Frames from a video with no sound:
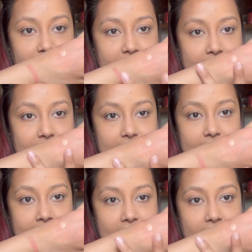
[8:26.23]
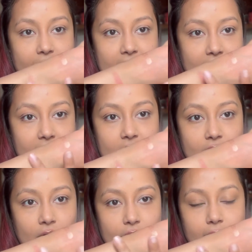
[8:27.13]
It doesn't have any
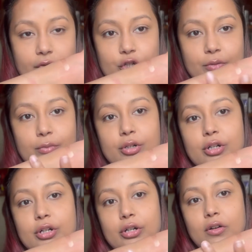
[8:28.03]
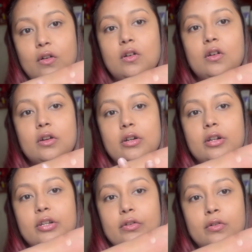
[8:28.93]
sort of shimmer or,
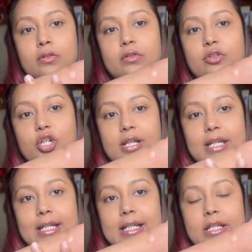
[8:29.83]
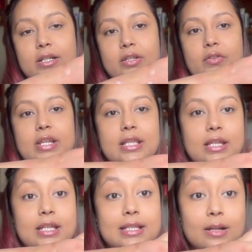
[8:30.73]
you know, chunky glitters or
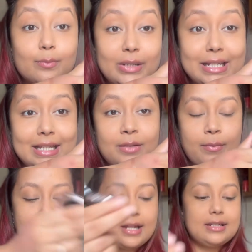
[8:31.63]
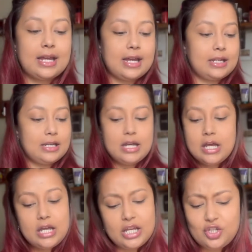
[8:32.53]
anything. It's completely matte and
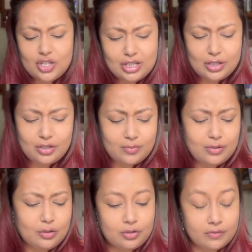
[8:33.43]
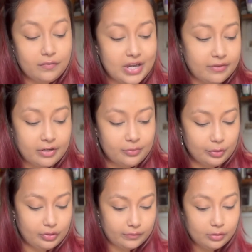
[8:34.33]
it just looks very
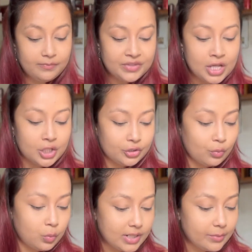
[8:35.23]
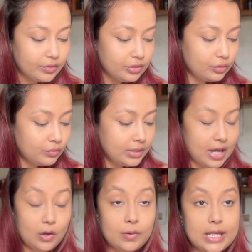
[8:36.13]
beautiful. So what I'm gonna do
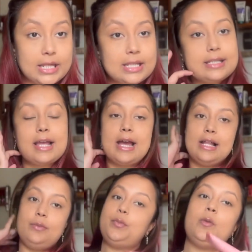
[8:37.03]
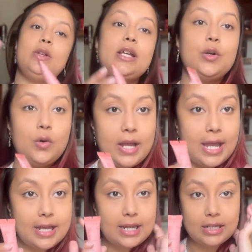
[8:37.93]
now is I'll probably go
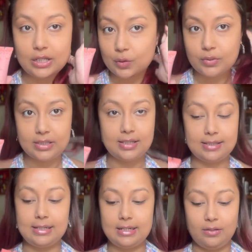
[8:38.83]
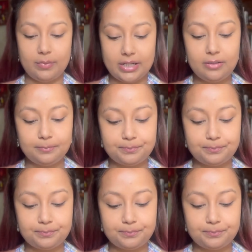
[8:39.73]
ahead and use this a little bit,